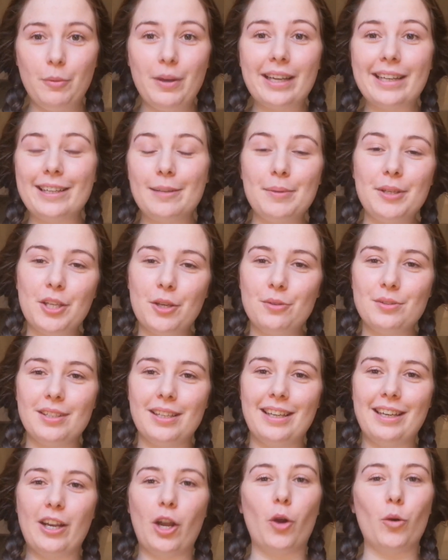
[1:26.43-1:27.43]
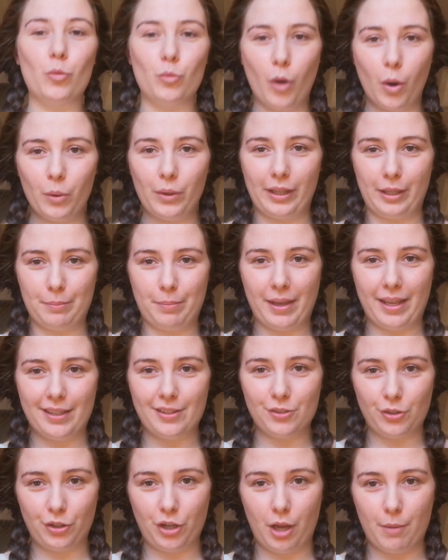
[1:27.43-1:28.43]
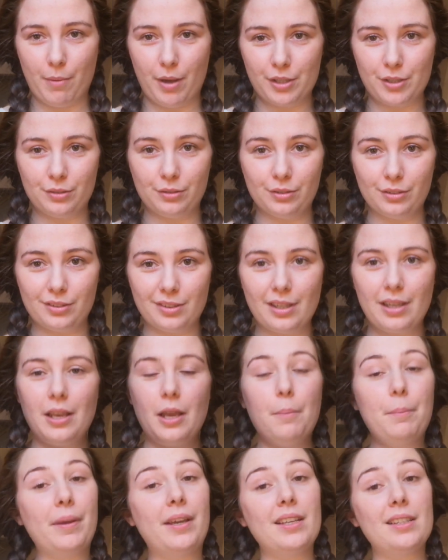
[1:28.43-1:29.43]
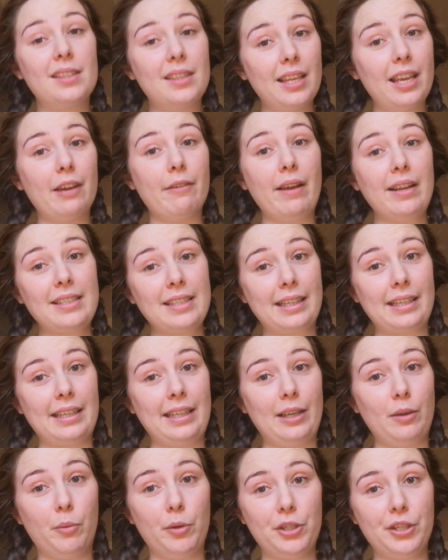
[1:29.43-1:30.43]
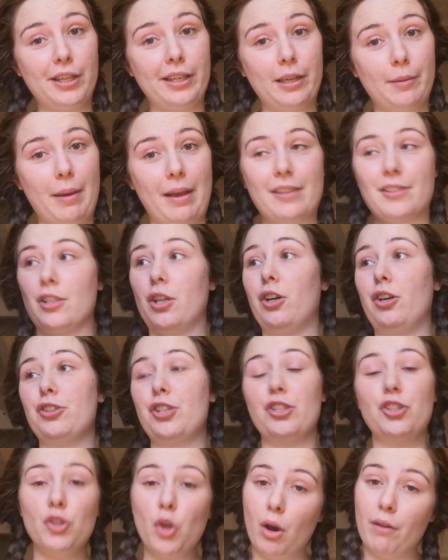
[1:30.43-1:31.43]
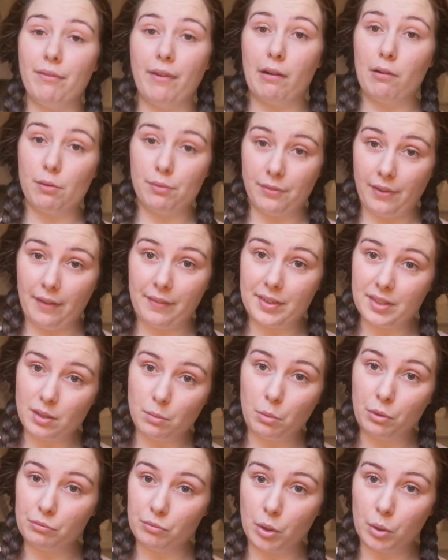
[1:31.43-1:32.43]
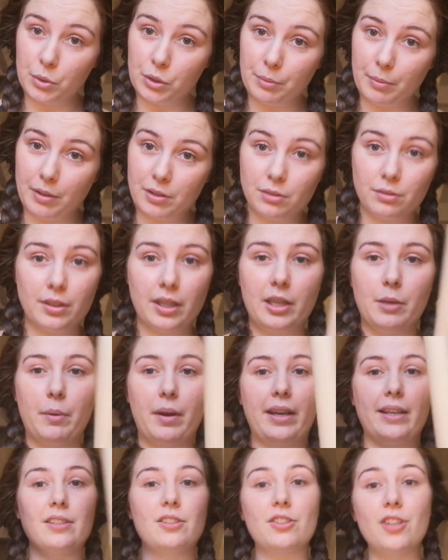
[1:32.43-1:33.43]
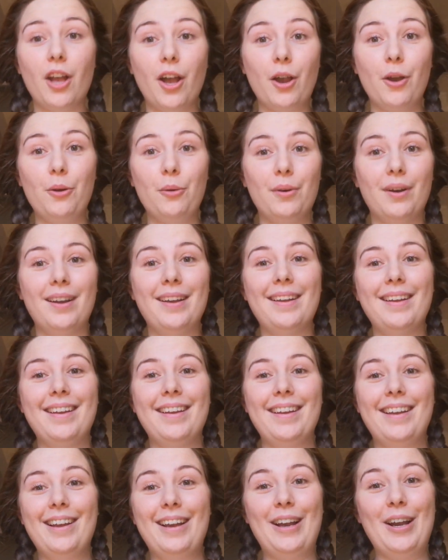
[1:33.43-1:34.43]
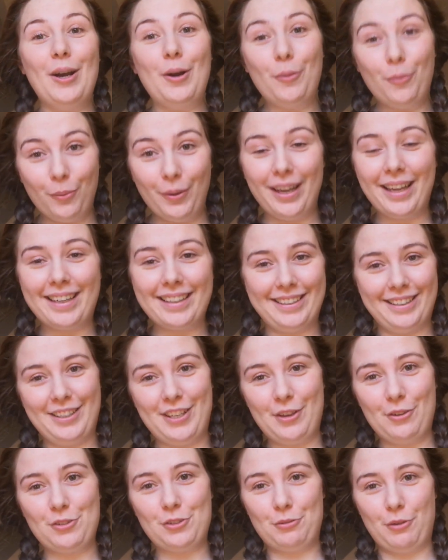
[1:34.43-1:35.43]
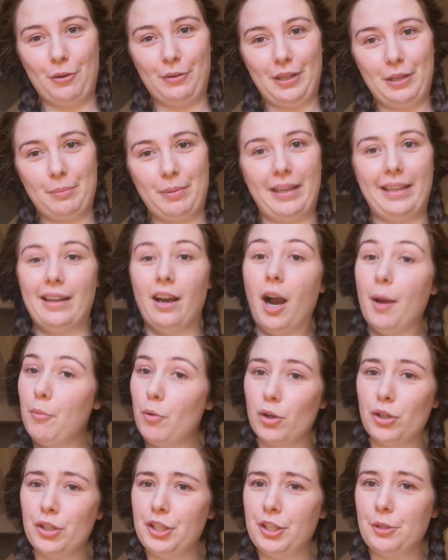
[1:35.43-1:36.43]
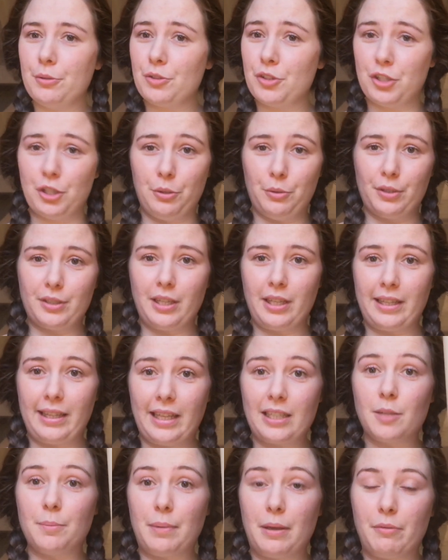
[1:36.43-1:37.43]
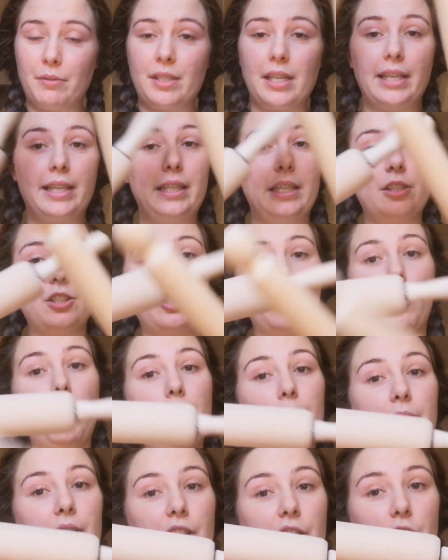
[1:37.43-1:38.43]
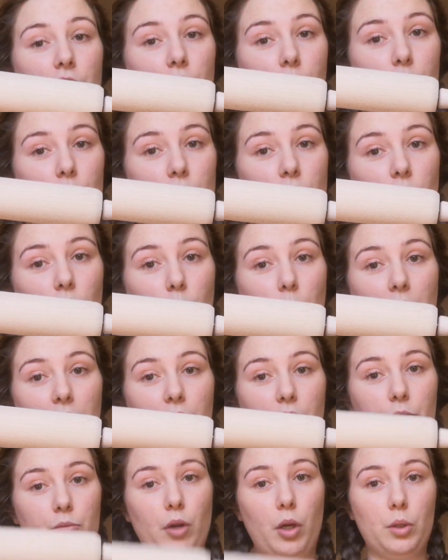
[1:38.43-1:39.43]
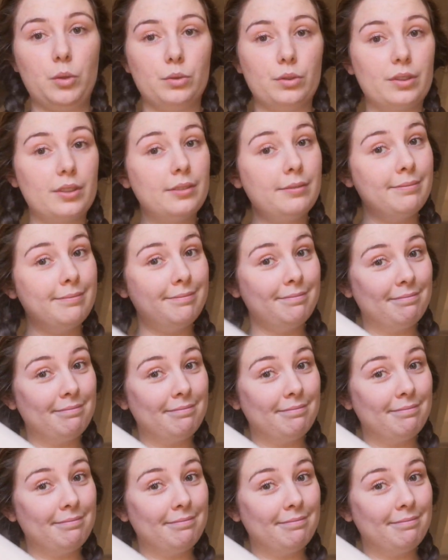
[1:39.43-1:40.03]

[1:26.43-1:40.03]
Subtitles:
We're going to be using rolling pins on our muscles because theoretically, when you get a massage, it's not far off of having someone roll your muscles anyway. So we're going to use a rolling pin. I'm not going to use two because I think that's a bit ridiculous. So I'm going to use the one that rolls.